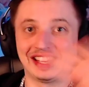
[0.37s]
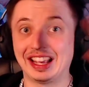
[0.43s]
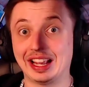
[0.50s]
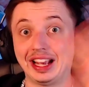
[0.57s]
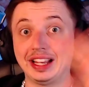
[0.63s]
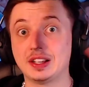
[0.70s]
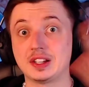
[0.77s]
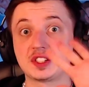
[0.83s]
Hey
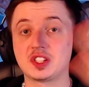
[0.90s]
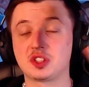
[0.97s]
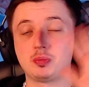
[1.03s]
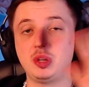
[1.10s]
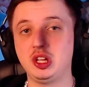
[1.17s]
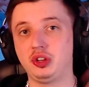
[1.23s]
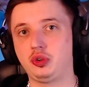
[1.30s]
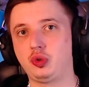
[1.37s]
guys, it's
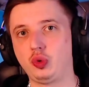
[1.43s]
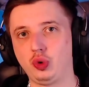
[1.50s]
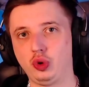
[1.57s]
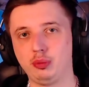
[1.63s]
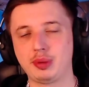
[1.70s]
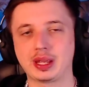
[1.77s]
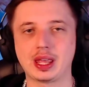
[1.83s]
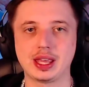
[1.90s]
me, Krul,
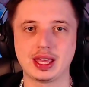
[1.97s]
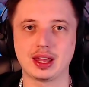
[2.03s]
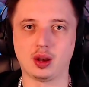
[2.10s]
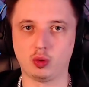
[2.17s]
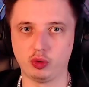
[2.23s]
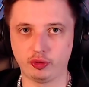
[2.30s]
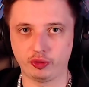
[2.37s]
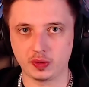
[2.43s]
back again
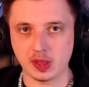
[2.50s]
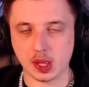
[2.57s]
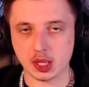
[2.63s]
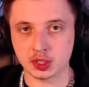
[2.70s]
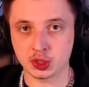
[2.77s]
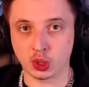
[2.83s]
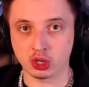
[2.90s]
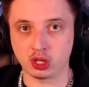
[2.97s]
with another
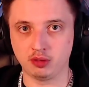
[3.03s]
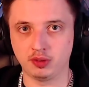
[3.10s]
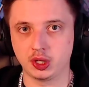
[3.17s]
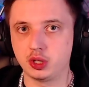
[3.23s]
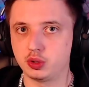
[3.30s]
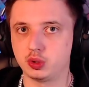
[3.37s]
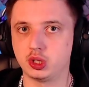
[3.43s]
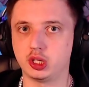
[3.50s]
talking
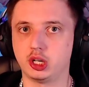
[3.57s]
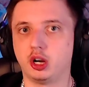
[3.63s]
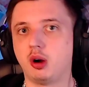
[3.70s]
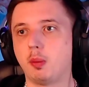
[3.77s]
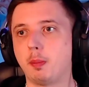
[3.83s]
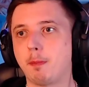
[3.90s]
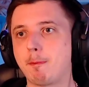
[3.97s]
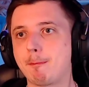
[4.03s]

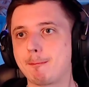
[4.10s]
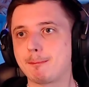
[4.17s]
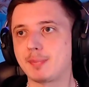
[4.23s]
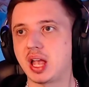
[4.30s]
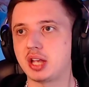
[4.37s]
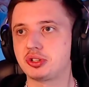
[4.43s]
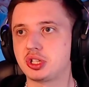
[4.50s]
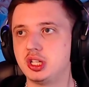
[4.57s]
video.
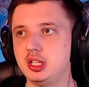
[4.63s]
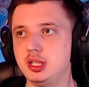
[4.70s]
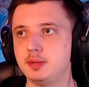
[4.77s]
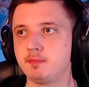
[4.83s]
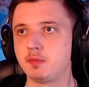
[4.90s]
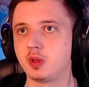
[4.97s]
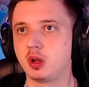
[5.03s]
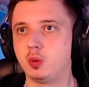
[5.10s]
Actually
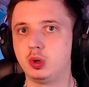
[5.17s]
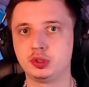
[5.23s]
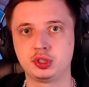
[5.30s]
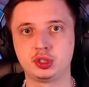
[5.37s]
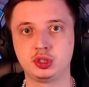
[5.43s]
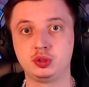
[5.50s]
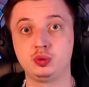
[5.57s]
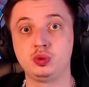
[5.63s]
wanted
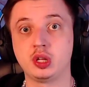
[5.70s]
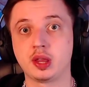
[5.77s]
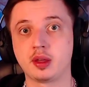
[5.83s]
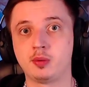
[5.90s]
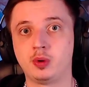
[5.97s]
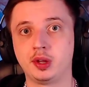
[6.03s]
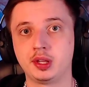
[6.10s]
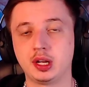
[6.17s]
to do another
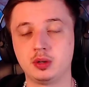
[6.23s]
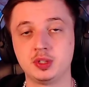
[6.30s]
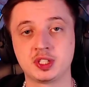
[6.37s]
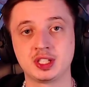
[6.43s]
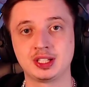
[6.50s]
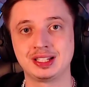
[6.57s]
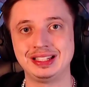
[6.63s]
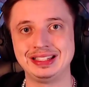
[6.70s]
one. I
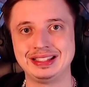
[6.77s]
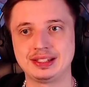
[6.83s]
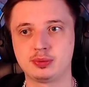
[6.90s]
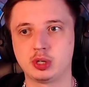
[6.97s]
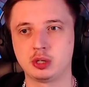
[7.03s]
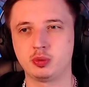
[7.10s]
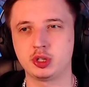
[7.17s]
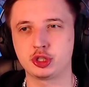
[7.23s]
recently did
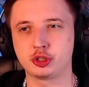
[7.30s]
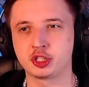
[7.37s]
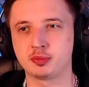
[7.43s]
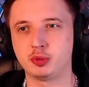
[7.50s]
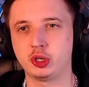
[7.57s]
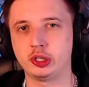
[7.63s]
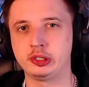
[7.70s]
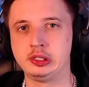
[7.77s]
one which was
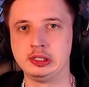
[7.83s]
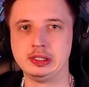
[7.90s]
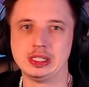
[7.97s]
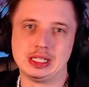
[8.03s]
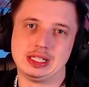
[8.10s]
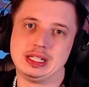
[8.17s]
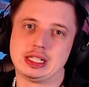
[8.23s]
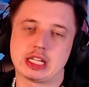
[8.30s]
more
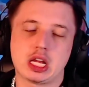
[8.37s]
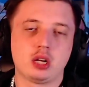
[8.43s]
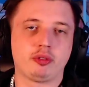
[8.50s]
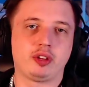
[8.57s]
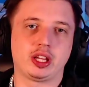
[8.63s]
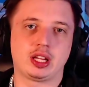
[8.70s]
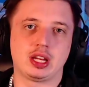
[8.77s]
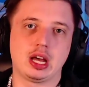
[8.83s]
kind of
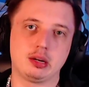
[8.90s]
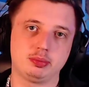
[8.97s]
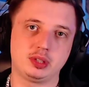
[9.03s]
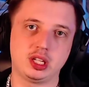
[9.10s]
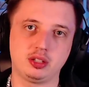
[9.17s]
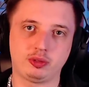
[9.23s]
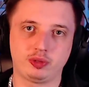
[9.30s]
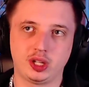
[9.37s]
like an
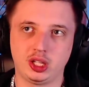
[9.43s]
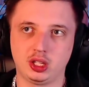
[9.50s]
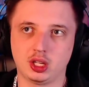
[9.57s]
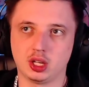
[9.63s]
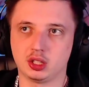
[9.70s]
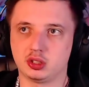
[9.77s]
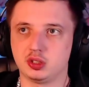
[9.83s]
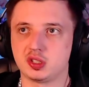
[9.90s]
update thing
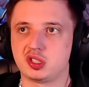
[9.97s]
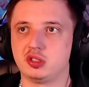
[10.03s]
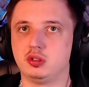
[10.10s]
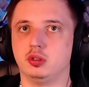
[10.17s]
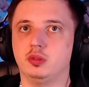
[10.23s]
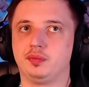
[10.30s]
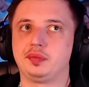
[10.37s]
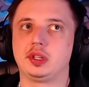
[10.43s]
and
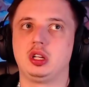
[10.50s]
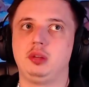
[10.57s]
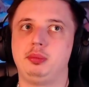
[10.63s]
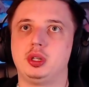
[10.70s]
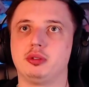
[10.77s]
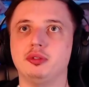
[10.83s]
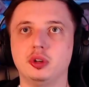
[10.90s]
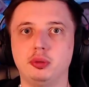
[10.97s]
also a little bit
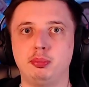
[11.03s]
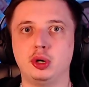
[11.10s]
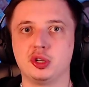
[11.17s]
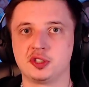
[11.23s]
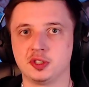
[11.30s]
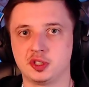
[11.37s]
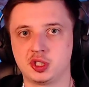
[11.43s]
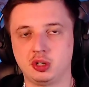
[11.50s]
of a
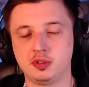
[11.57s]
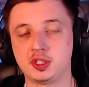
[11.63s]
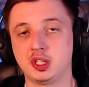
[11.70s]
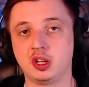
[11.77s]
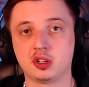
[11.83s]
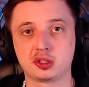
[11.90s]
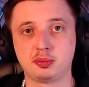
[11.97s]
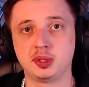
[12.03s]
personal service
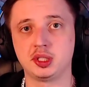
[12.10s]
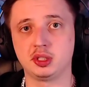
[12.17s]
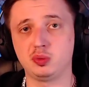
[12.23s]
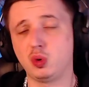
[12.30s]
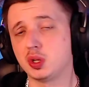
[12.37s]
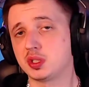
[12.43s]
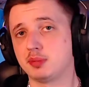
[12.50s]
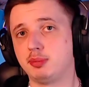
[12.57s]
announcement. It
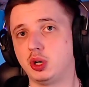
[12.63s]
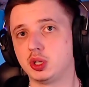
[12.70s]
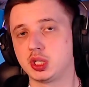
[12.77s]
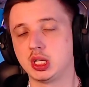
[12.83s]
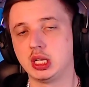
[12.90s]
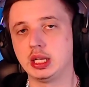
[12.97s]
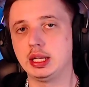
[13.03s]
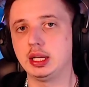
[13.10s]
was about
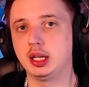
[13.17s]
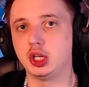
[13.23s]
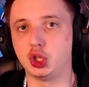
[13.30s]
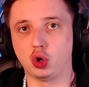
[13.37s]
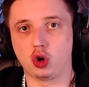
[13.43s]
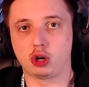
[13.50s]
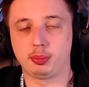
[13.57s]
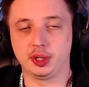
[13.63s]
the
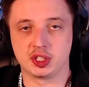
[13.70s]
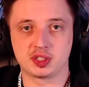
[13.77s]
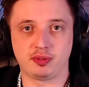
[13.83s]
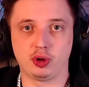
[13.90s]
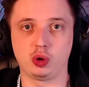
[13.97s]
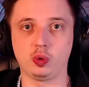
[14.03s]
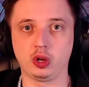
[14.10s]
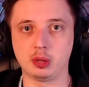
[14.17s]
orbits
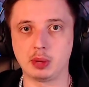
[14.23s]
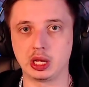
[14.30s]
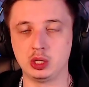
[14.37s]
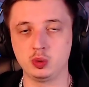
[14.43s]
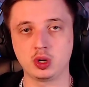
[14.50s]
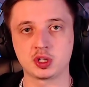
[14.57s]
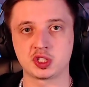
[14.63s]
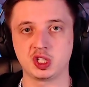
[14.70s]
following my
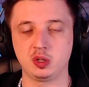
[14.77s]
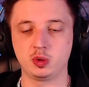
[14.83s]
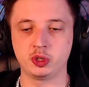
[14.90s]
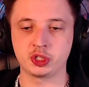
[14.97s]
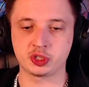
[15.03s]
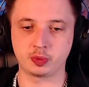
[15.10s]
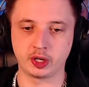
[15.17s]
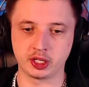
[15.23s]
lunar
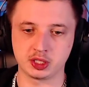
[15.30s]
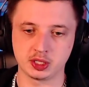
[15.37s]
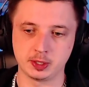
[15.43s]
series, right?